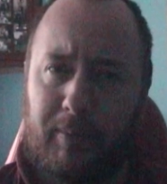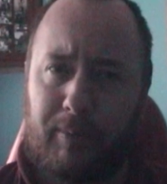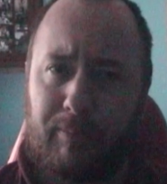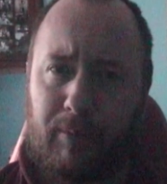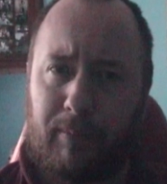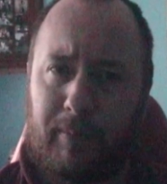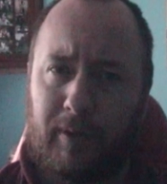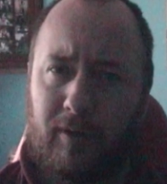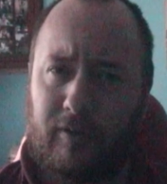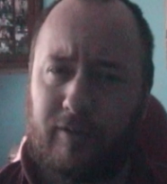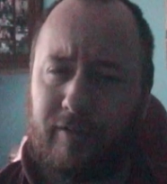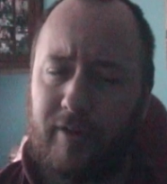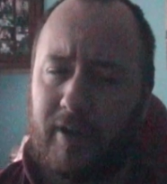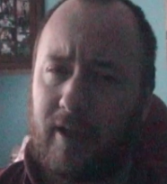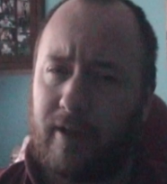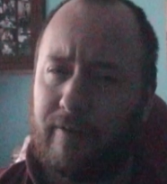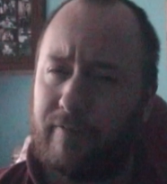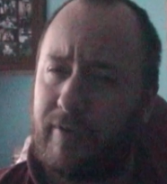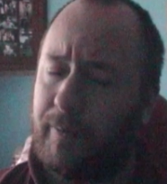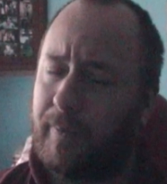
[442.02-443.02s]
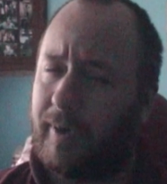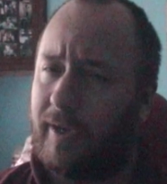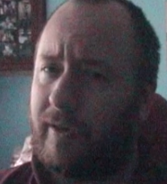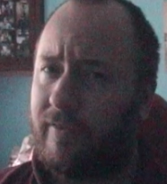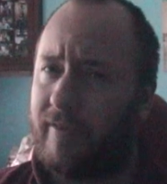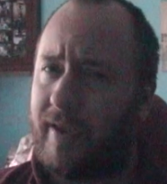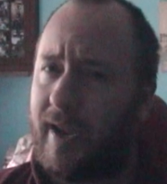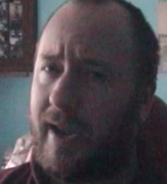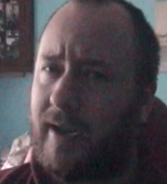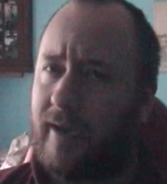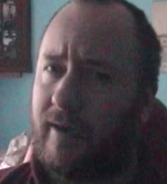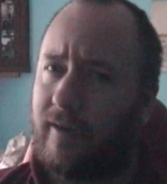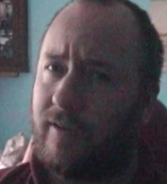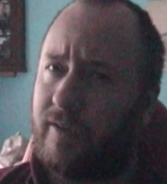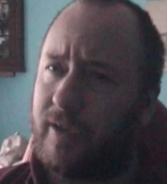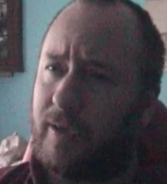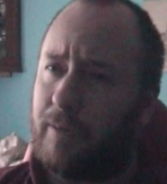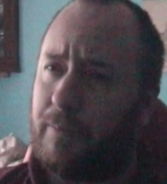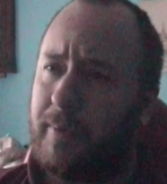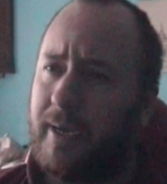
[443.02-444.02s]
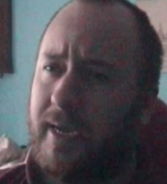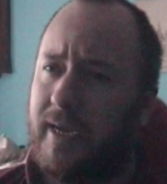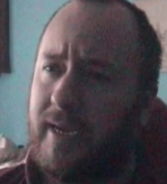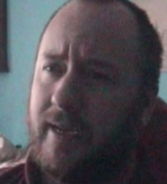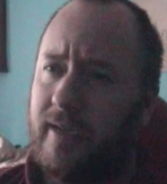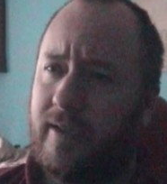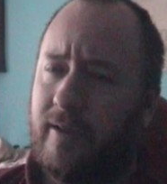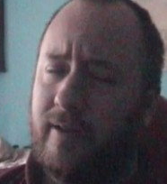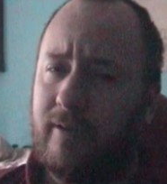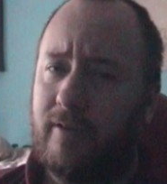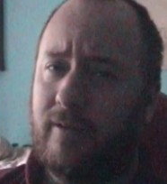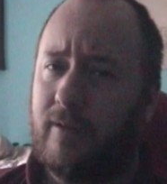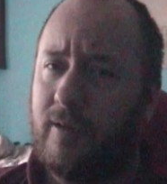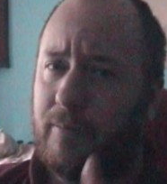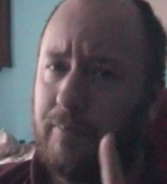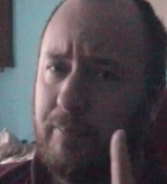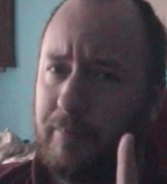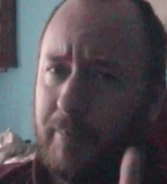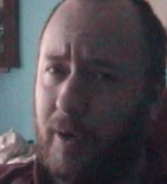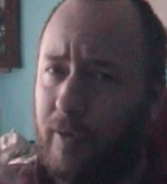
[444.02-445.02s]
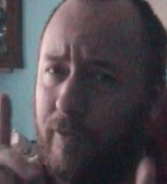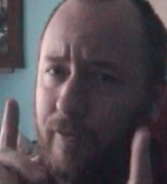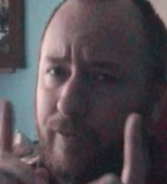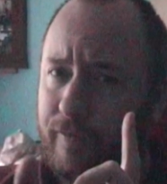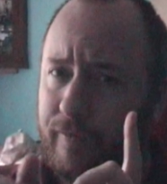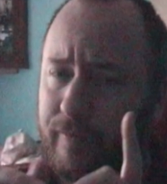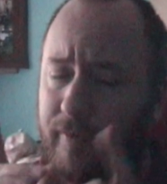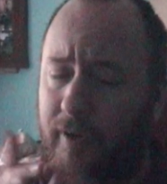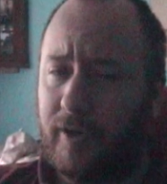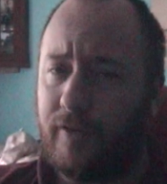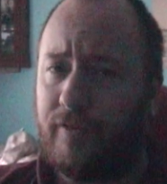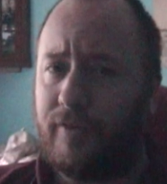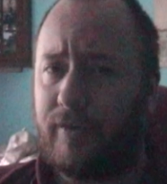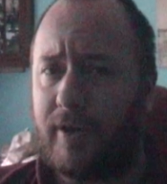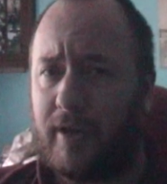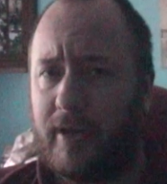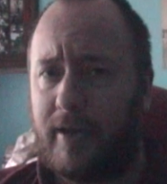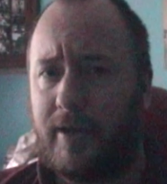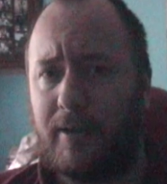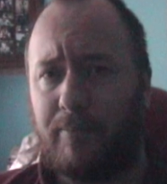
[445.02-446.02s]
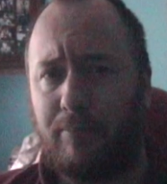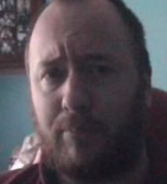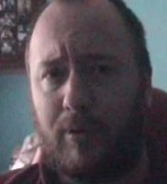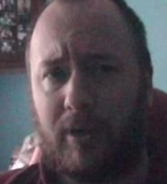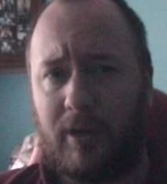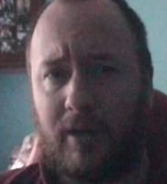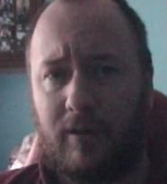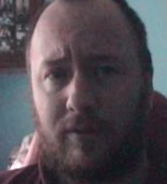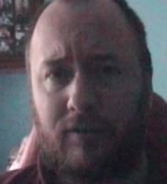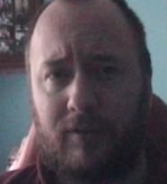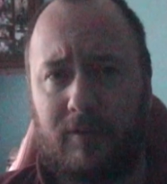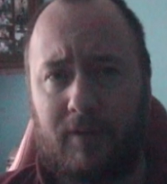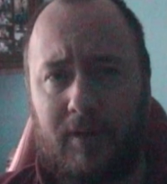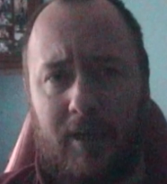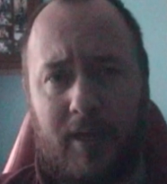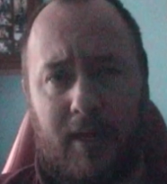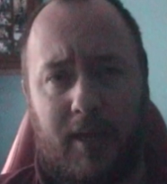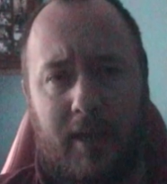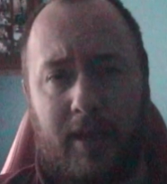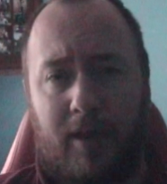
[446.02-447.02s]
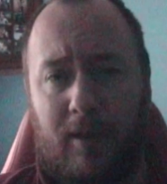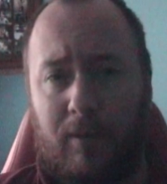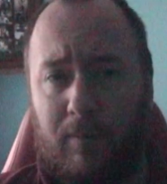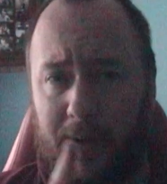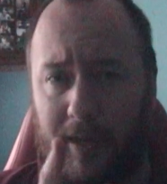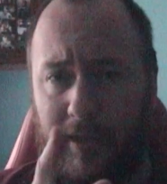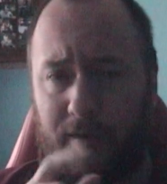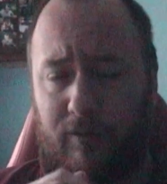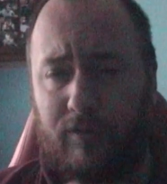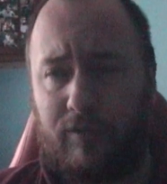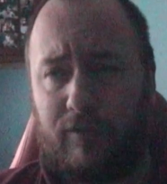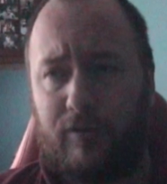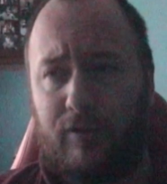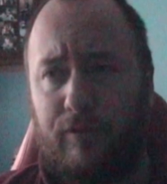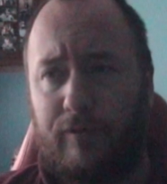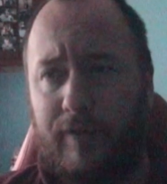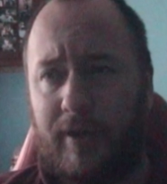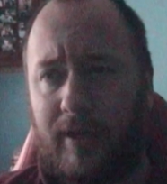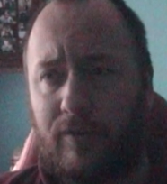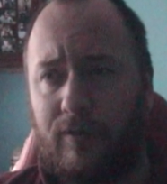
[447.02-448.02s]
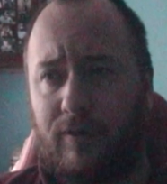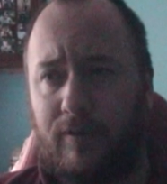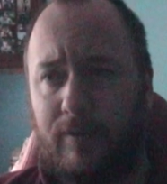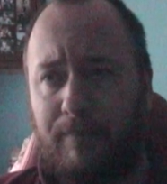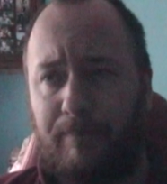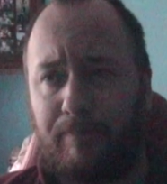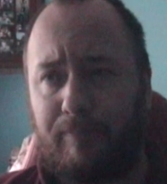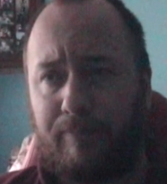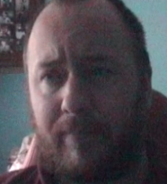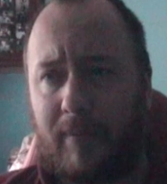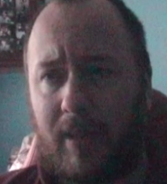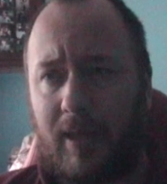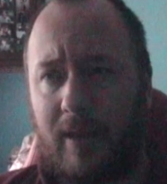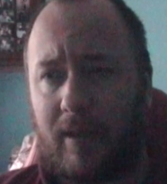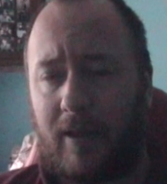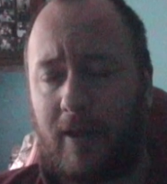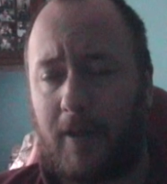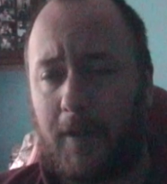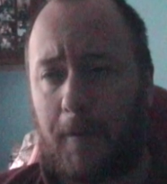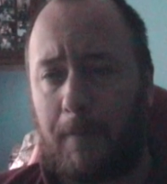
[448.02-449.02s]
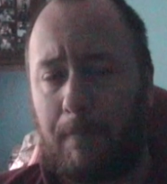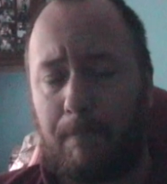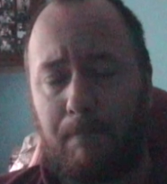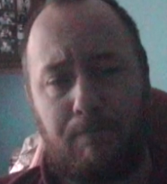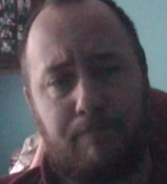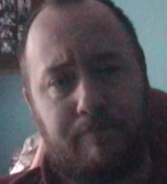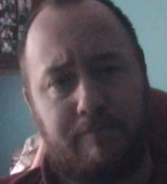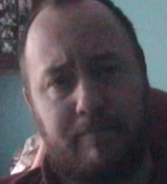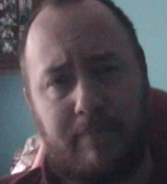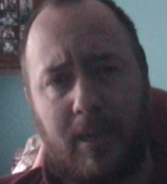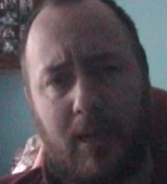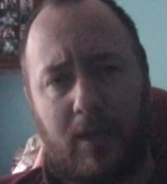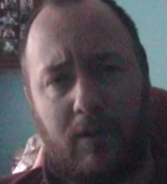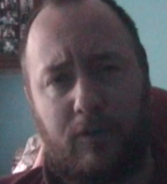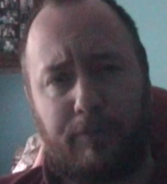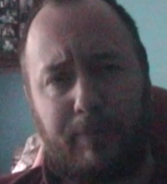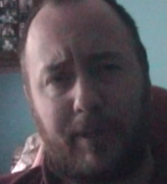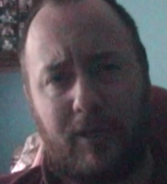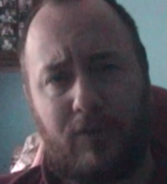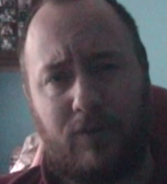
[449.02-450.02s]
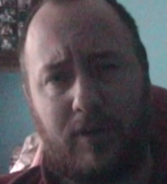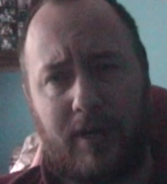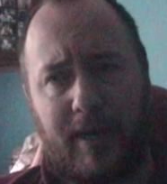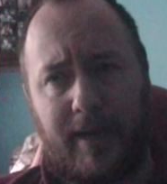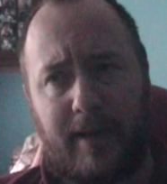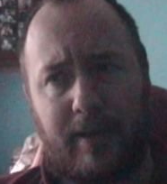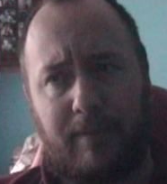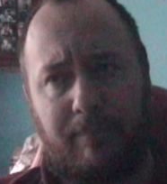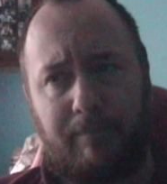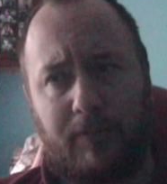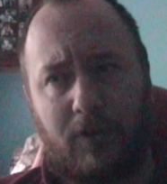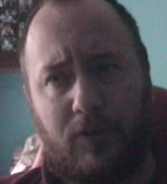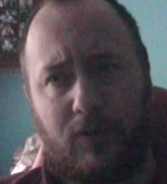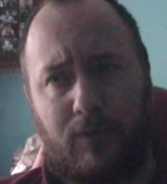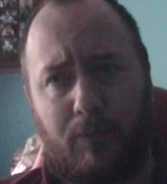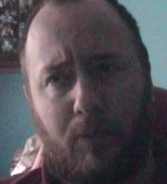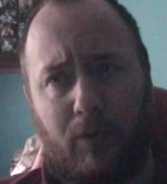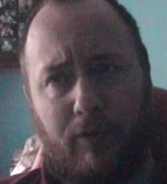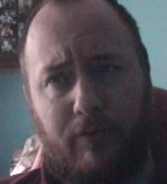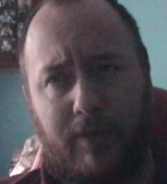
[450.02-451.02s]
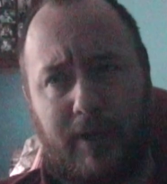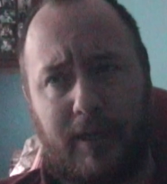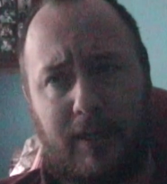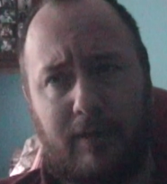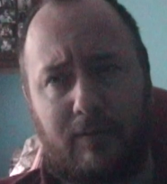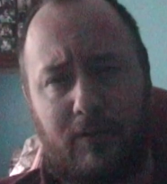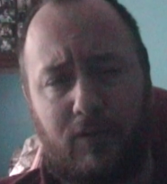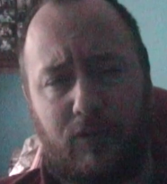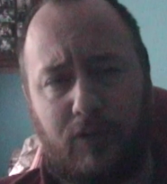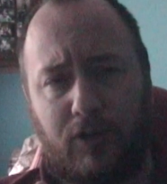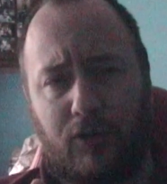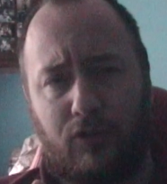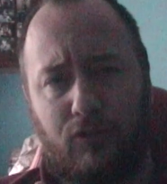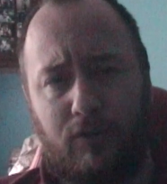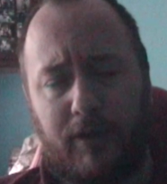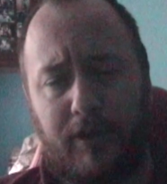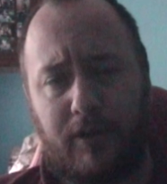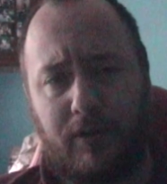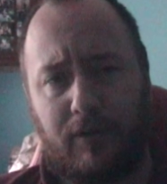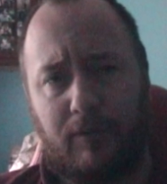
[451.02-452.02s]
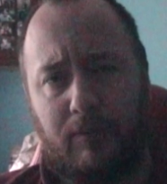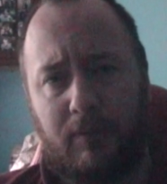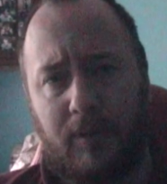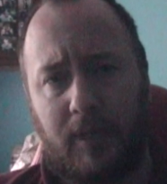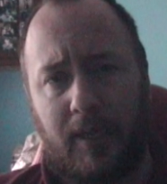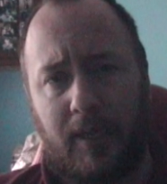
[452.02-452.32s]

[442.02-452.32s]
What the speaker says: it probably on the TRV-110, because that'll be both 1999 products, where this is 2000. I'll speak to you later, because I'm waffling, as I usually do.